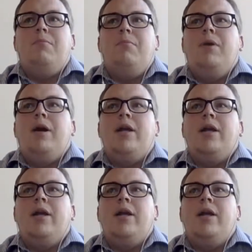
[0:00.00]
But
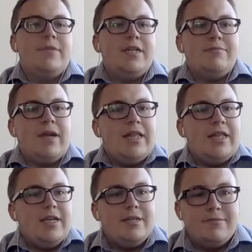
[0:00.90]
I
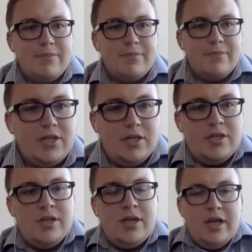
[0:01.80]
think it's
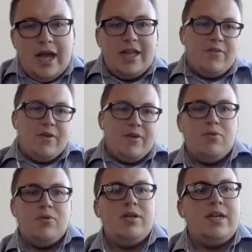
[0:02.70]
very
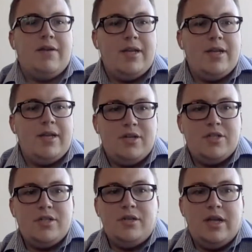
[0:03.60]
important to have that
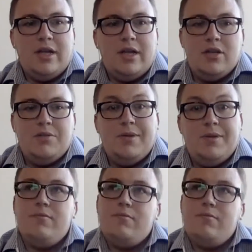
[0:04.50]
discussion and to just be like,